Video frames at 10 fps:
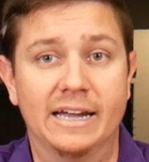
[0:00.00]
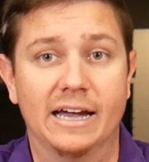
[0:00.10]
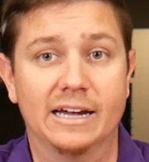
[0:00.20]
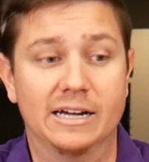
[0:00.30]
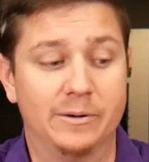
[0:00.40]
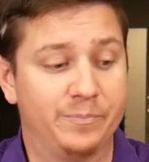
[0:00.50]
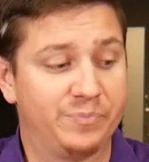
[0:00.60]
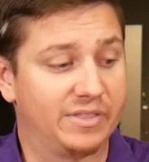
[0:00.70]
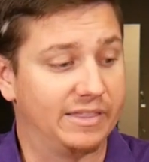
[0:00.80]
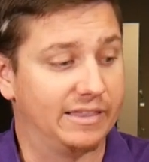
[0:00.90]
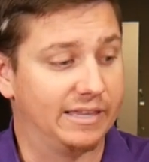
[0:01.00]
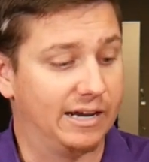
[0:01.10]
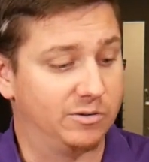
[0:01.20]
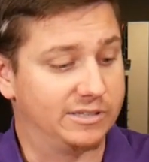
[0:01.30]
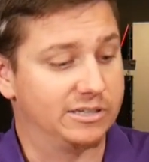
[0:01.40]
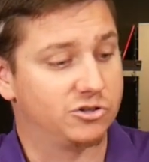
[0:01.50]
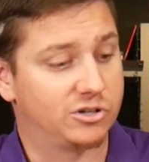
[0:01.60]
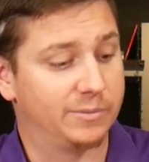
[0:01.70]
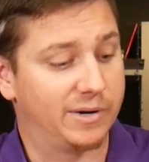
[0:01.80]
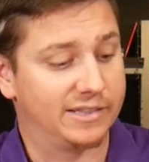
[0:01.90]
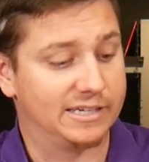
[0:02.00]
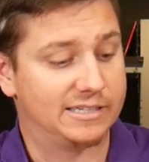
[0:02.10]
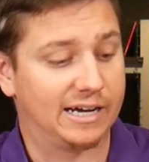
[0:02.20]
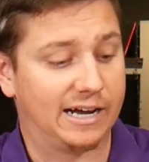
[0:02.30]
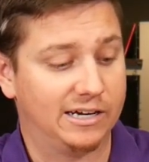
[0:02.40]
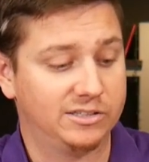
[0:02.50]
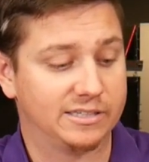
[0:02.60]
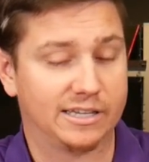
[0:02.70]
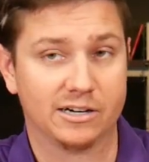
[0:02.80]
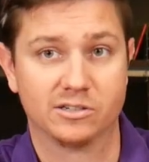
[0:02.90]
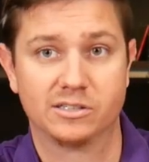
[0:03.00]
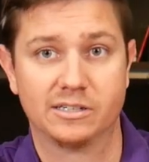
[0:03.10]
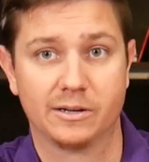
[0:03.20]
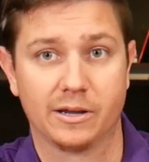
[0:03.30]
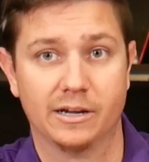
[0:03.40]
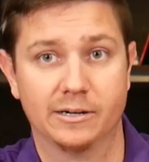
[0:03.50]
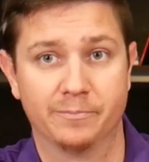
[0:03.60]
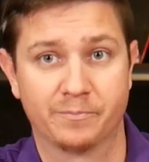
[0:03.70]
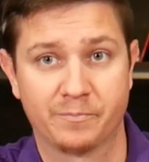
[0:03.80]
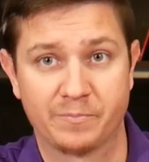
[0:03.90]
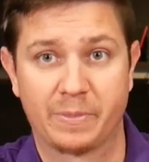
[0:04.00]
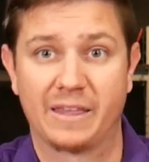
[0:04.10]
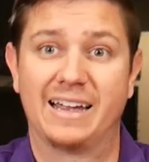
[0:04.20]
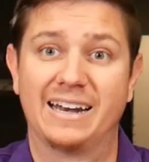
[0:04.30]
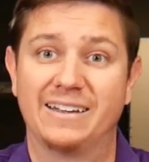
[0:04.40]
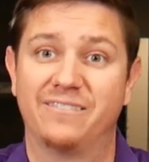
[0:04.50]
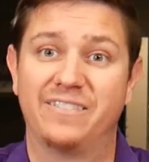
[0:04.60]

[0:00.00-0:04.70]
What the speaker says: Now, what's interesting about these tiles is there's kind of